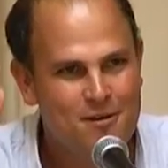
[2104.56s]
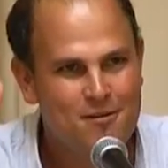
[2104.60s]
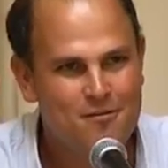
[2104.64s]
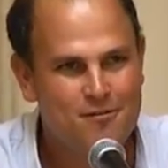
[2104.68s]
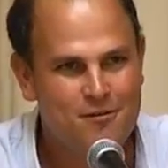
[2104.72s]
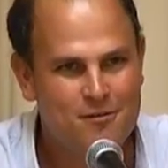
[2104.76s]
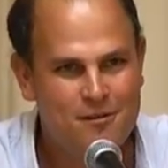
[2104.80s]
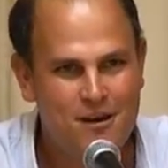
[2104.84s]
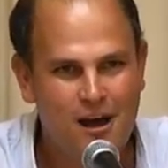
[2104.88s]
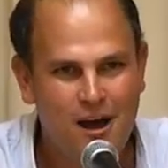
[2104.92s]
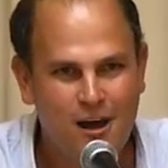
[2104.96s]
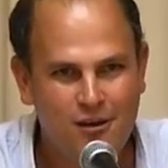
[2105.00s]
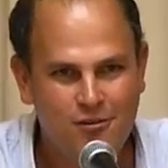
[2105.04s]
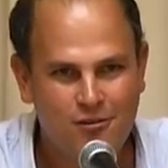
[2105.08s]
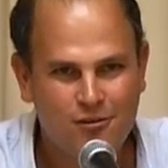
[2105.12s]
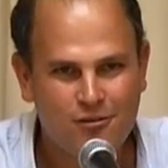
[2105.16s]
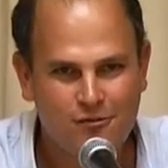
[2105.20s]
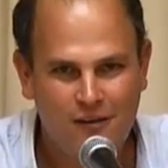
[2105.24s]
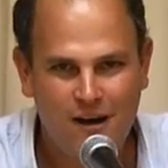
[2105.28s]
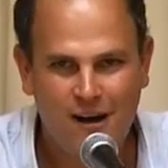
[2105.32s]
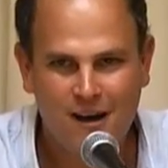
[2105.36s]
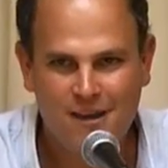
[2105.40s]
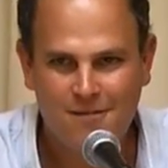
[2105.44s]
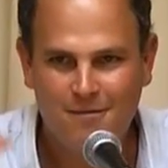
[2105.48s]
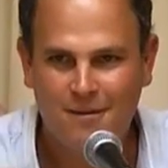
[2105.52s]
for Nachshon
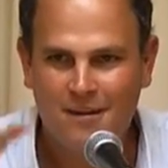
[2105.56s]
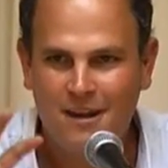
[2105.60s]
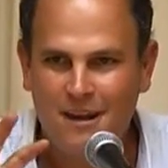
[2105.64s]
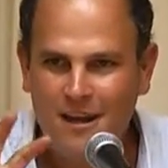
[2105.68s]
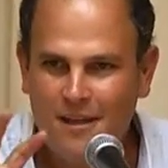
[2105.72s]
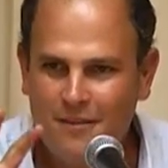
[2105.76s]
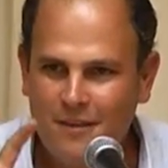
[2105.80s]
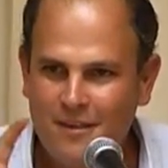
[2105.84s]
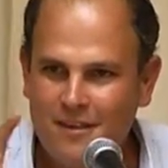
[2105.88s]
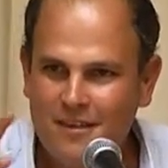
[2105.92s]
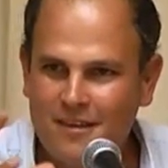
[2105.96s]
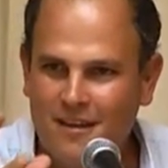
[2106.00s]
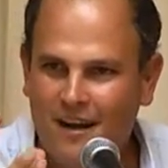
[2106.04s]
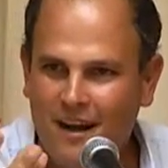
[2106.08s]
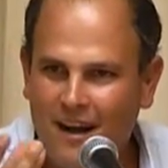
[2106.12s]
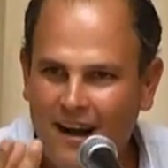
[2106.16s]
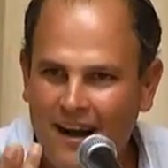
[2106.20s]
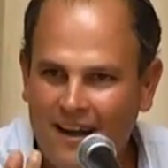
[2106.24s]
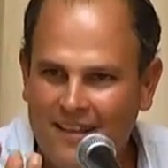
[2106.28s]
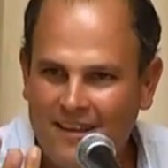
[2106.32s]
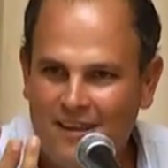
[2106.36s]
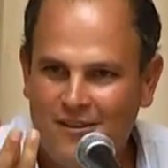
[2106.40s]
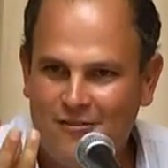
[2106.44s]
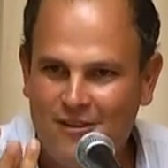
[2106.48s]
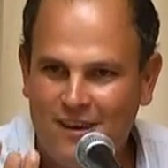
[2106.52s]
Vaxman. This
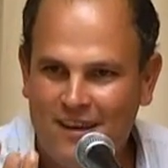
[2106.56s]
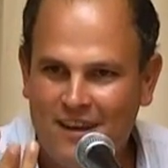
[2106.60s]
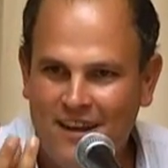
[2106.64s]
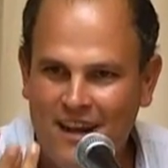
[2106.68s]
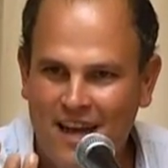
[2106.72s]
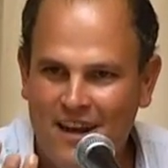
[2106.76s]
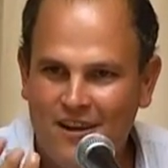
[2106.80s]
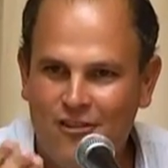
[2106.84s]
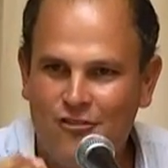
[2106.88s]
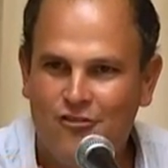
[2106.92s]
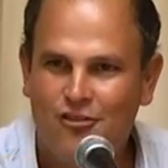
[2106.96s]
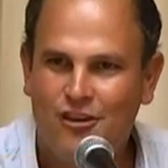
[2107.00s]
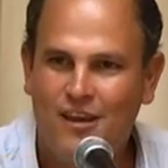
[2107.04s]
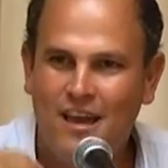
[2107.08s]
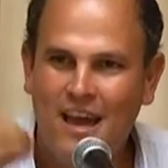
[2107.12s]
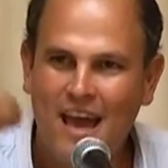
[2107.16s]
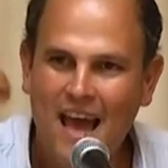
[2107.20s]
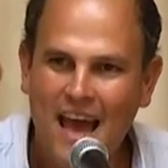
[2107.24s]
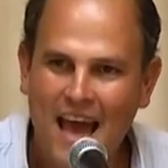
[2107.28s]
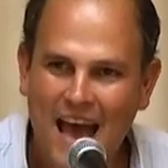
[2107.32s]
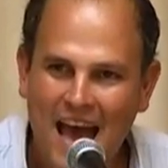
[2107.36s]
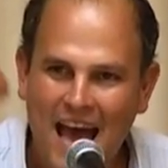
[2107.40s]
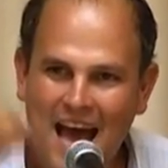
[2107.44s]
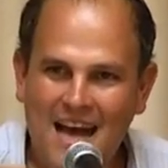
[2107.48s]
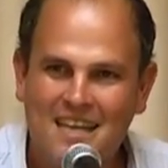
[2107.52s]
concentrated energy
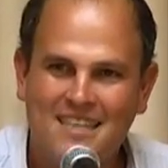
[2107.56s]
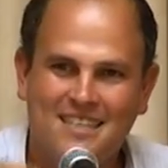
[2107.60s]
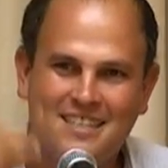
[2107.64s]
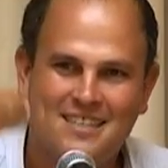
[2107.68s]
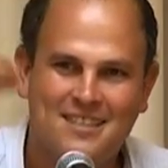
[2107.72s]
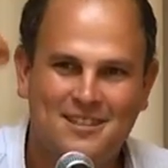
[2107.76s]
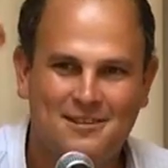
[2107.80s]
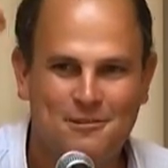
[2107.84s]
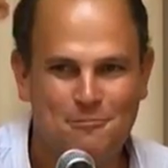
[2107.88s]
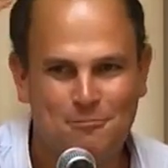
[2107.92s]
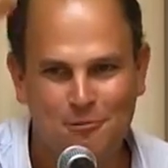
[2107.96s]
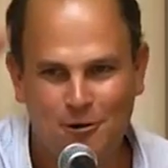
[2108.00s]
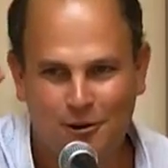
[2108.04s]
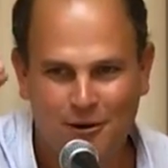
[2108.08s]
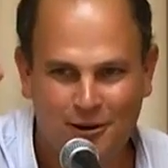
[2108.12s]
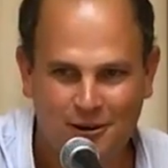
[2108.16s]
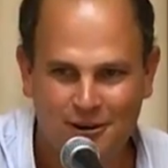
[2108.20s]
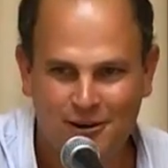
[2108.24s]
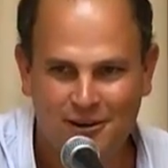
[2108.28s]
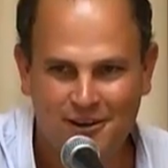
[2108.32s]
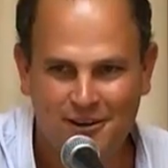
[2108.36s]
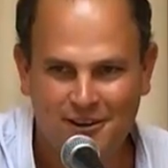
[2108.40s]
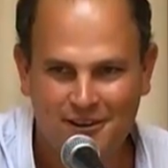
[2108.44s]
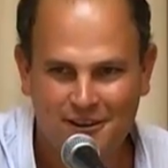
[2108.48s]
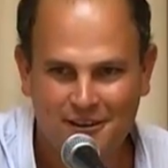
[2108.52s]
has to
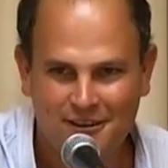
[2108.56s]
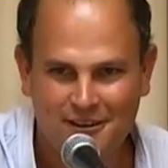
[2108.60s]
work.